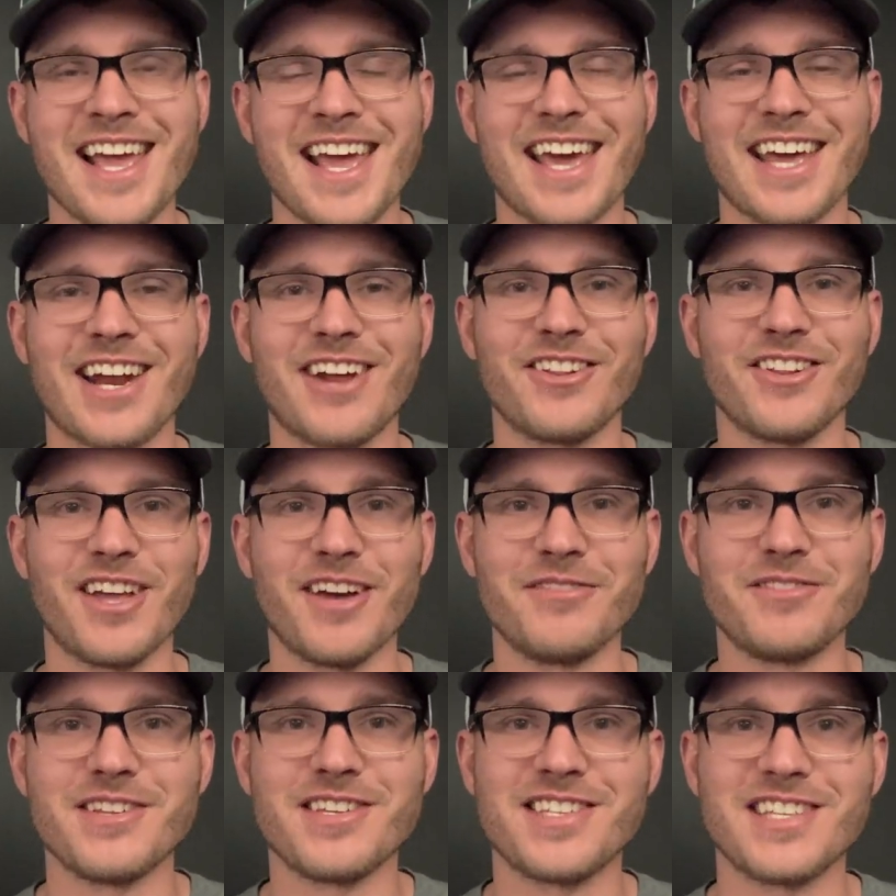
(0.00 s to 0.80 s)
and I'd
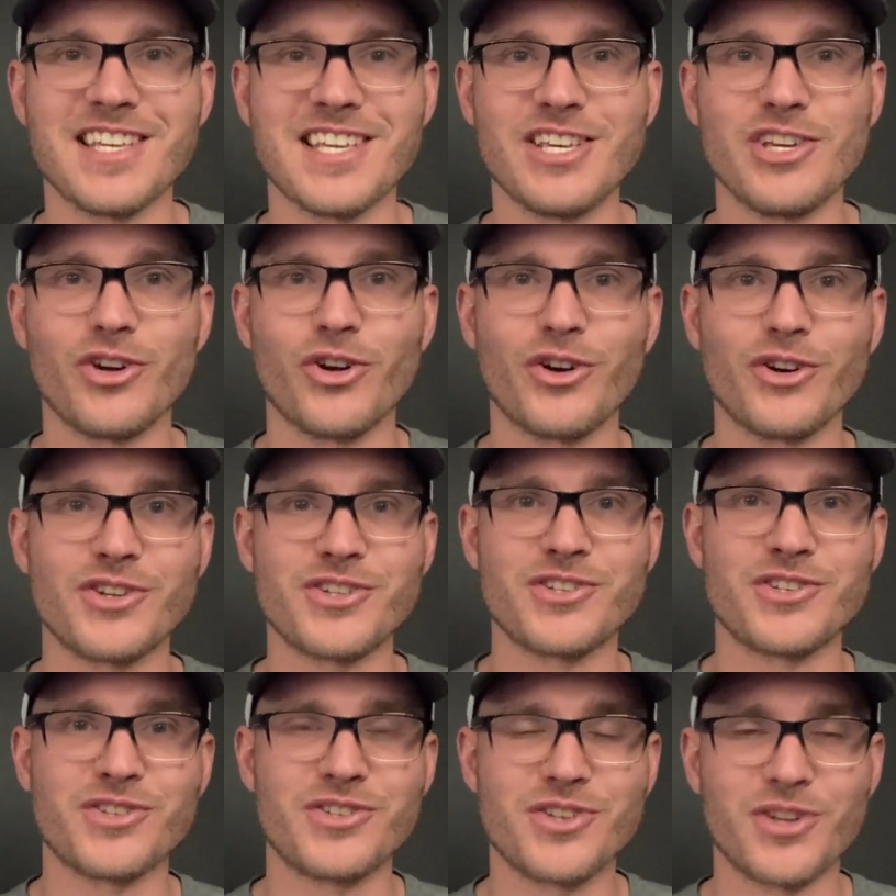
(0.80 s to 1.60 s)
love to see
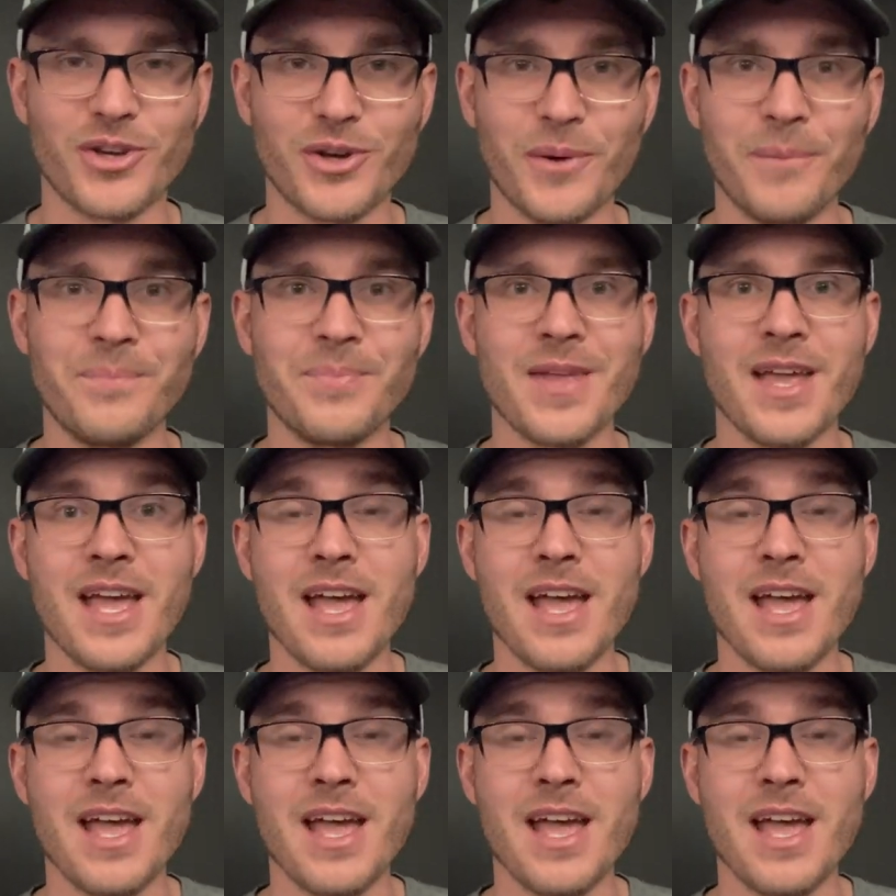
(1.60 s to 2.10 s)
yours too.